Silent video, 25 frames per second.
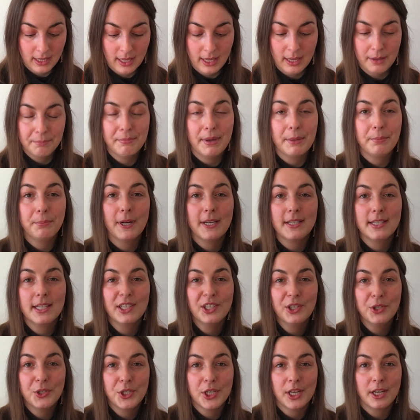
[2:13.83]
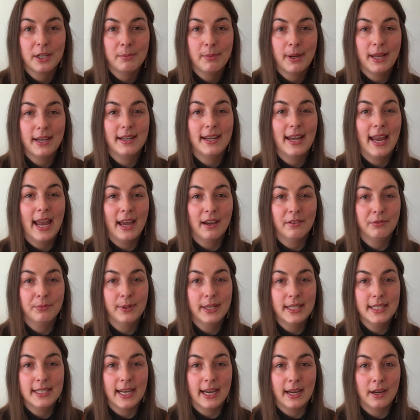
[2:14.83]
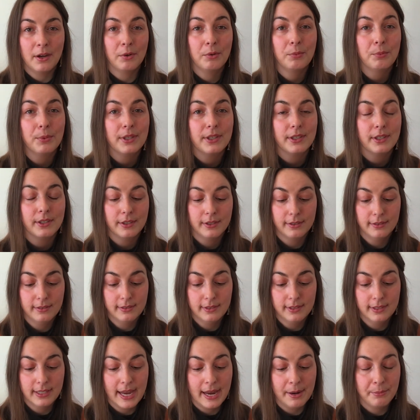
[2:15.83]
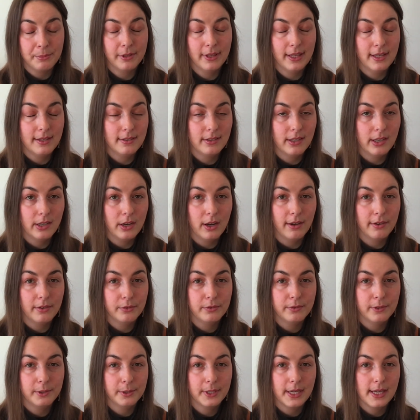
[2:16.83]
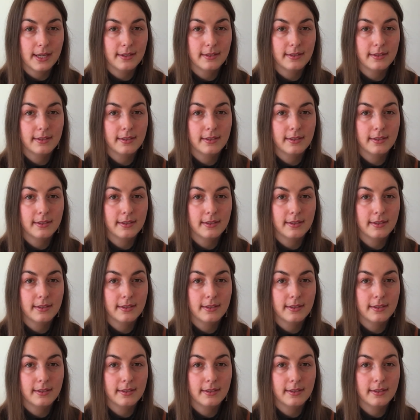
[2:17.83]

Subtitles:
By pressing your shutter button halfway down with your camera lens on autofocus,